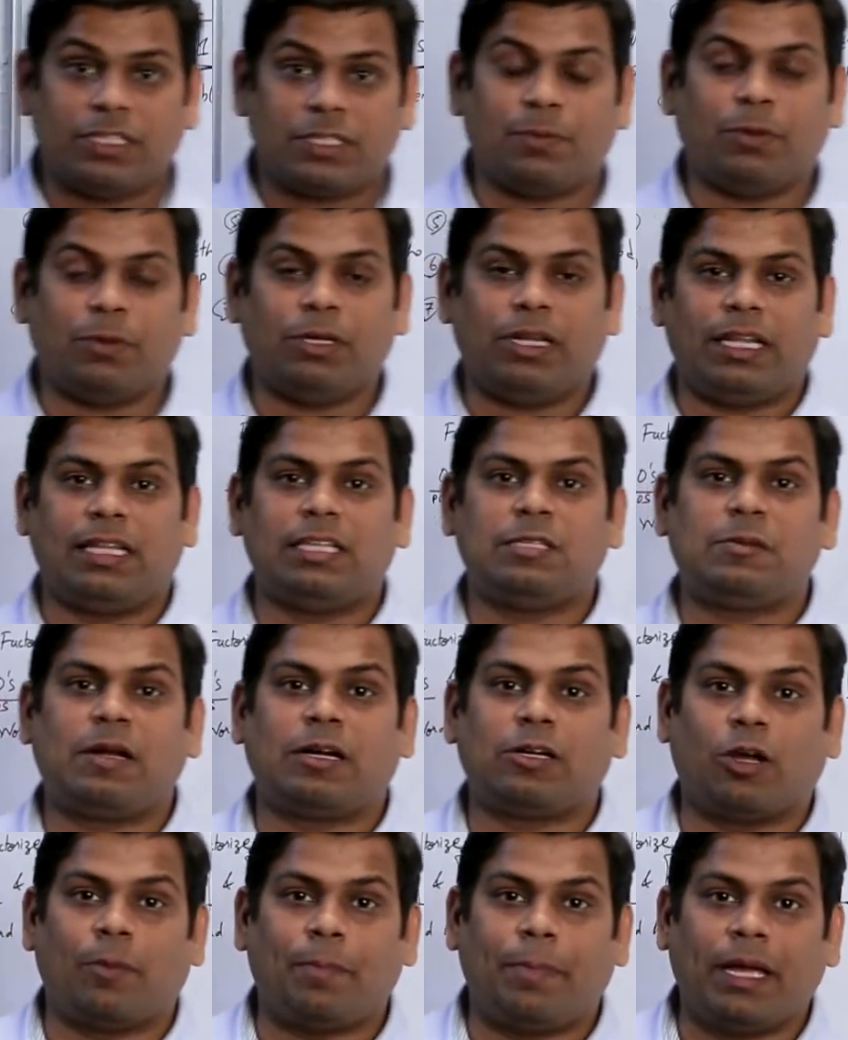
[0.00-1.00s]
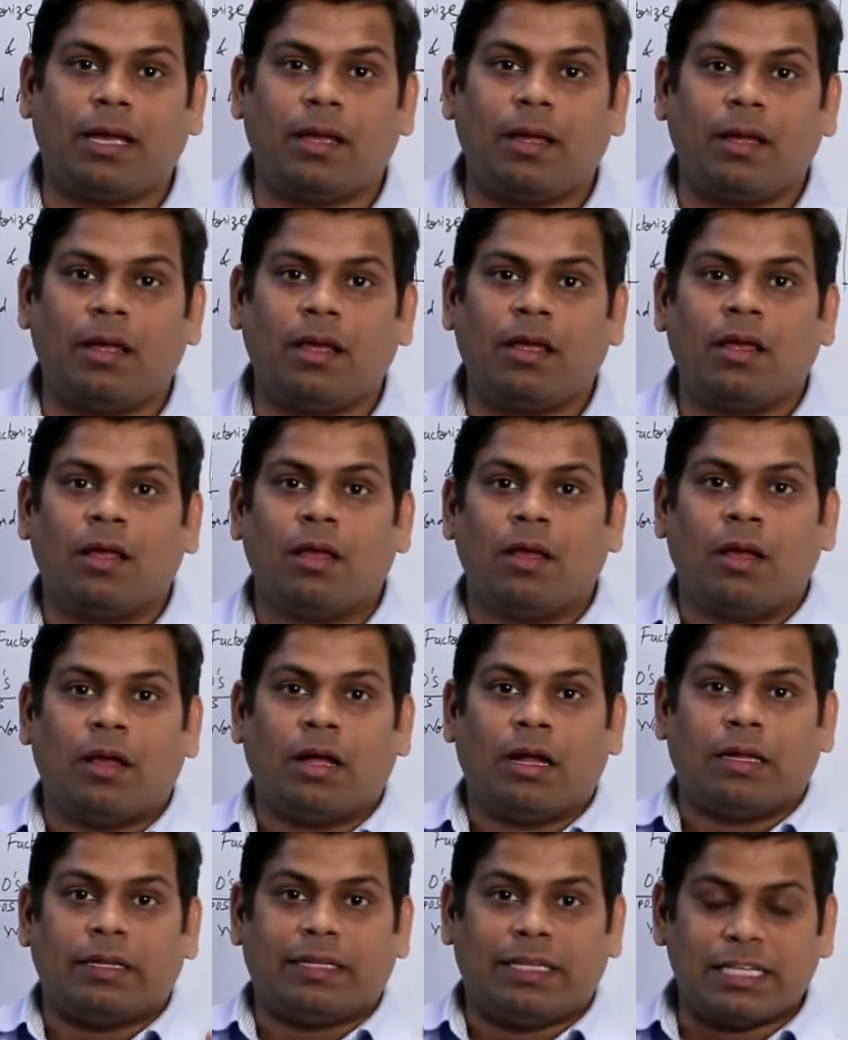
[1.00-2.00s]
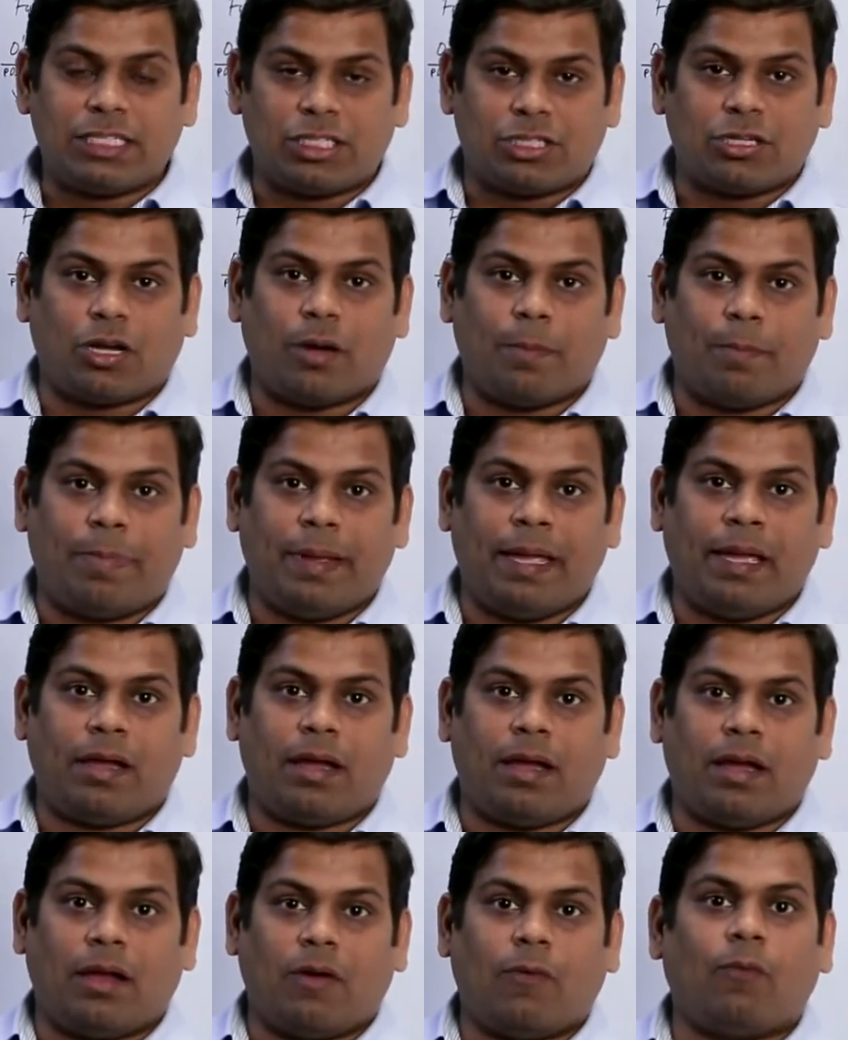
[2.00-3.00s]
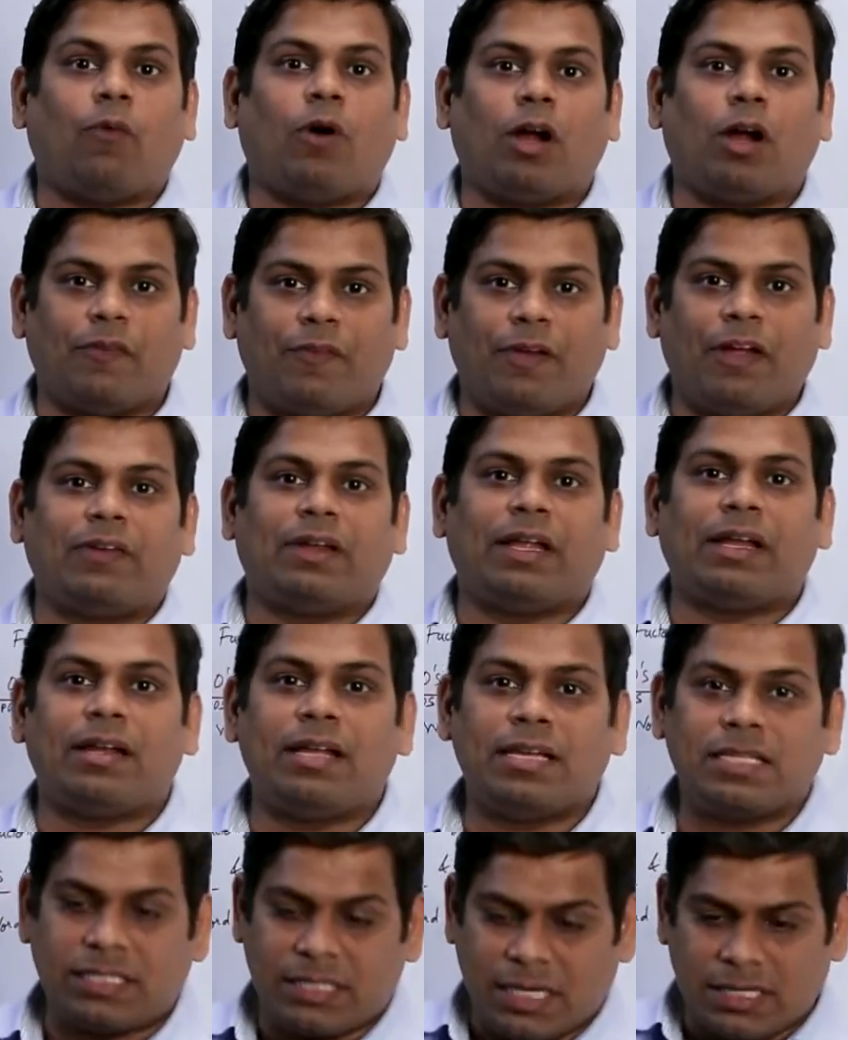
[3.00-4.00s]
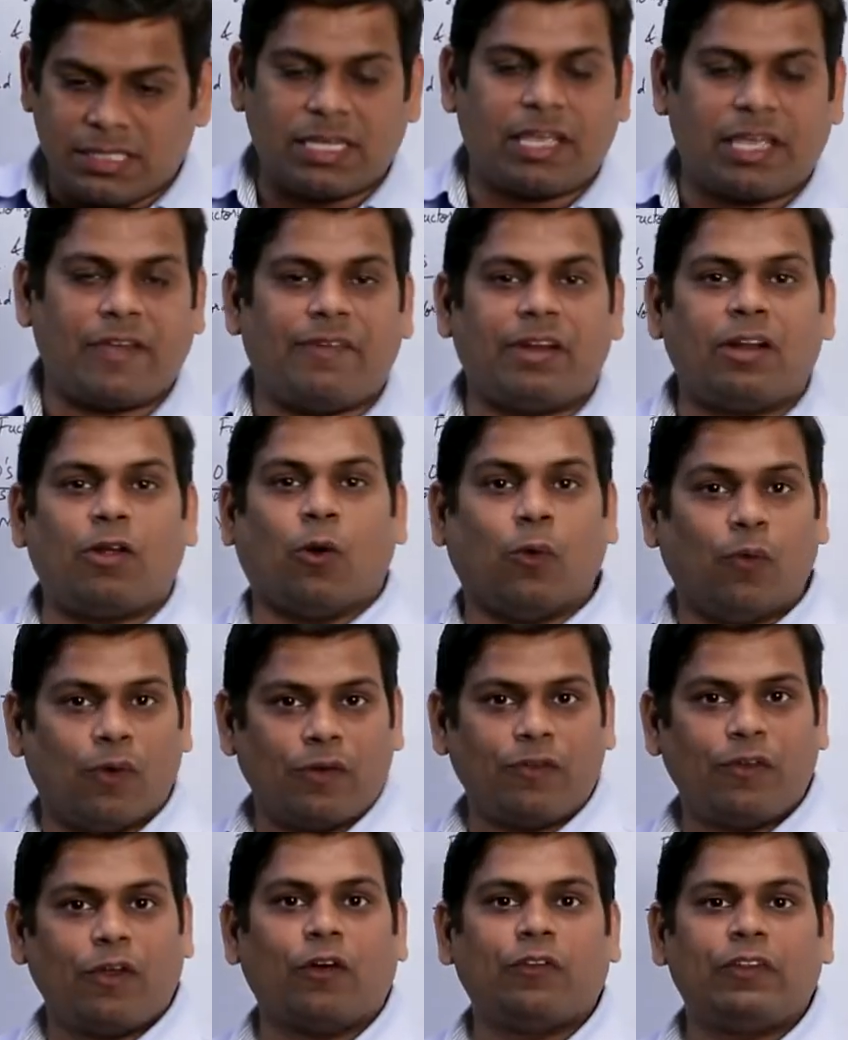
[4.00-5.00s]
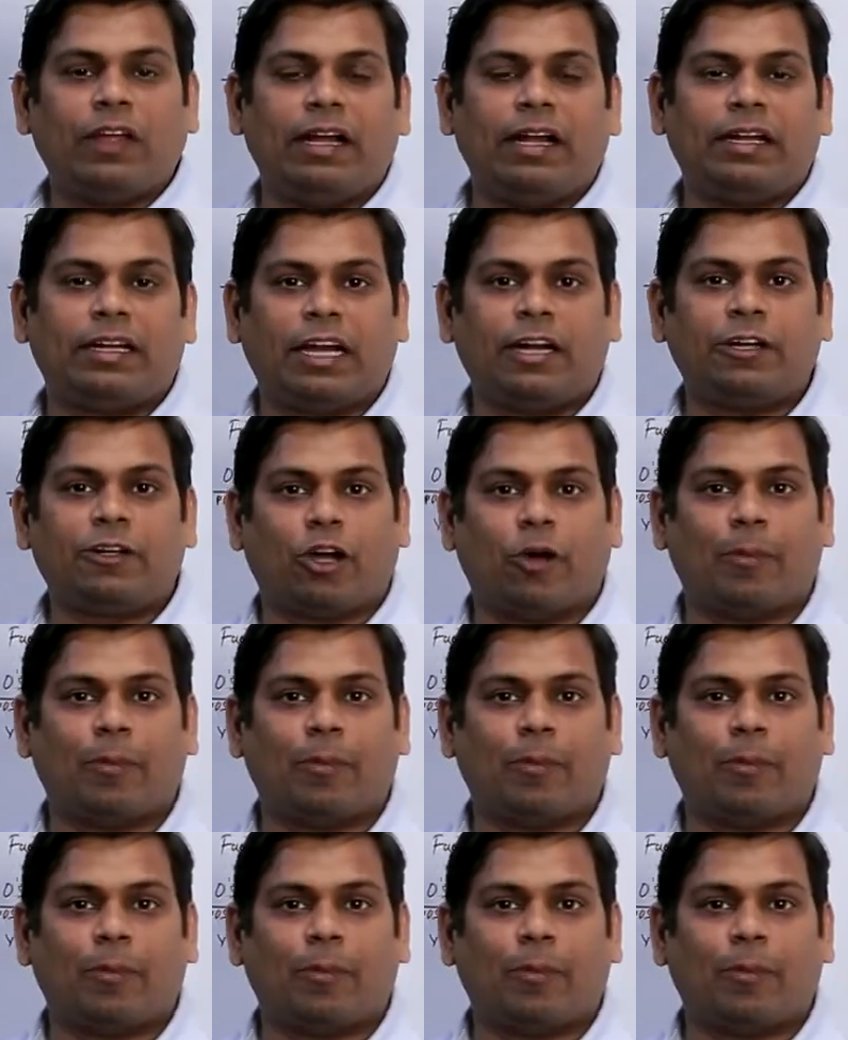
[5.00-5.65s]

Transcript: of this Boolean algebra topic. This topic, what we have done is just give an overview of the entire